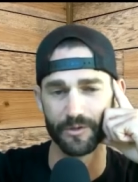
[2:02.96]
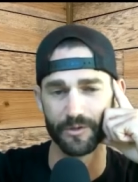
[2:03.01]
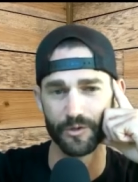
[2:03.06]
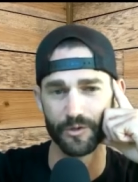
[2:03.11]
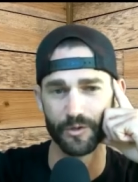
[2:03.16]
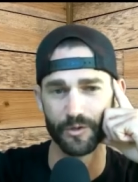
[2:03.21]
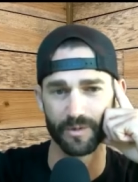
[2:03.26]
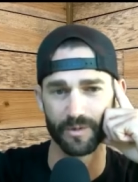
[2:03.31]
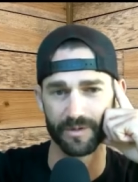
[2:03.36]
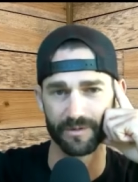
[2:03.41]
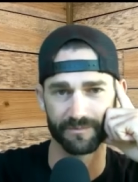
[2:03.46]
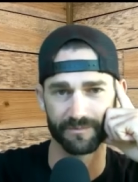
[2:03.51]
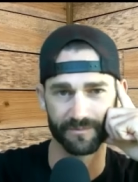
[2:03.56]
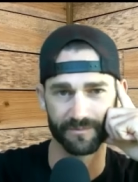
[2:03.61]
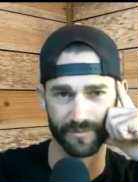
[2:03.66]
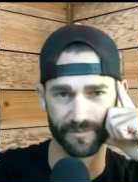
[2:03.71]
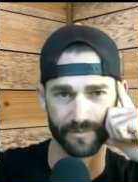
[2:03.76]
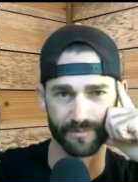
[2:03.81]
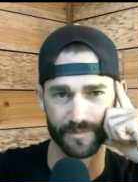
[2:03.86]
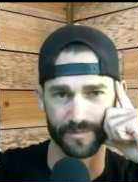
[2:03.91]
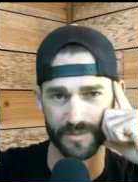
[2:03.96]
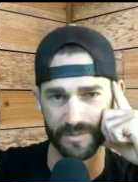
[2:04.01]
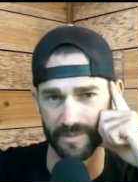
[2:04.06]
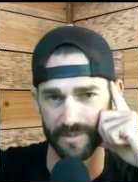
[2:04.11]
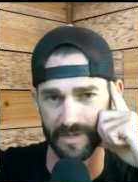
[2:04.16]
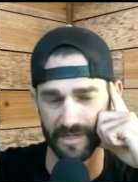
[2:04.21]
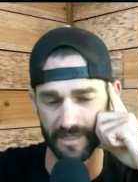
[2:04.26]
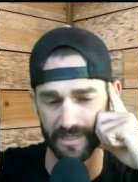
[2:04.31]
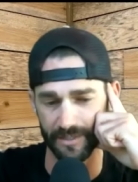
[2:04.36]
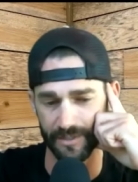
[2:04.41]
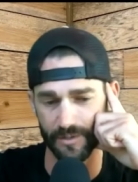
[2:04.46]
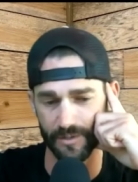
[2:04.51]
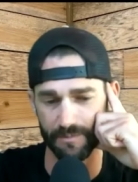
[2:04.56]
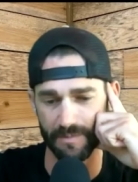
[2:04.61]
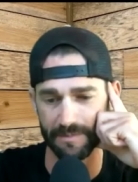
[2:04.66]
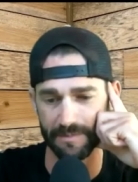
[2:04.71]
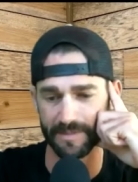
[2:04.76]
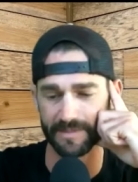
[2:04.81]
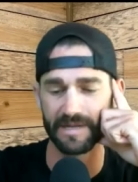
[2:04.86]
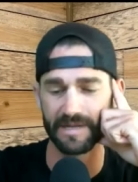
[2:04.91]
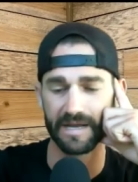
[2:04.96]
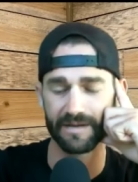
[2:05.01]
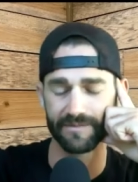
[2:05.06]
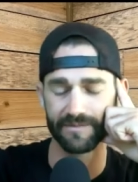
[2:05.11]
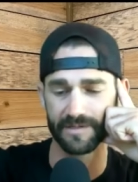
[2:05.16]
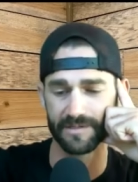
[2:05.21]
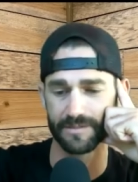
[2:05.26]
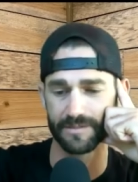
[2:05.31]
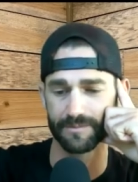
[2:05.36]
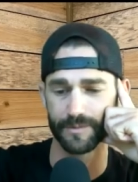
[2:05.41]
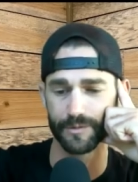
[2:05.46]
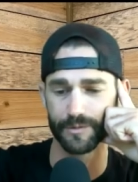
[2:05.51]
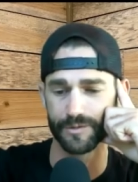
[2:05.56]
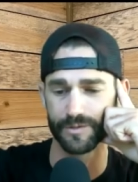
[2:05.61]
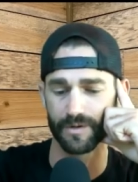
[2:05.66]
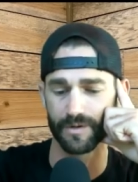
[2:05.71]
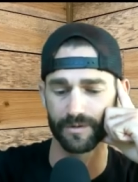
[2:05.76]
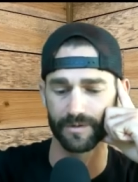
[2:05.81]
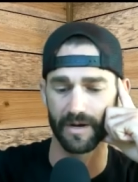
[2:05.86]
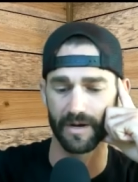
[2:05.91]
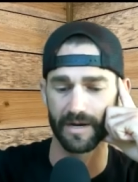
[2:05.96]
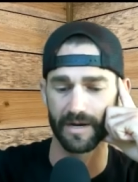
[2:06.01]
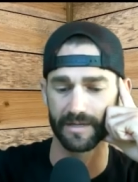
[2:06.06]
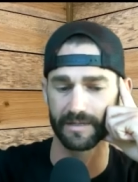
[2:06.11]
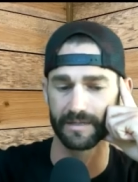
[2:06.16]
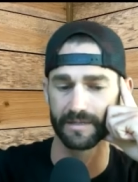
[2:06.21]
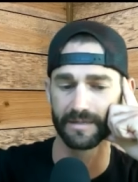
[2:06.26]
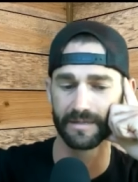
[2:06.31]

new or for, for, somebody like you maybe dive into some new songwriting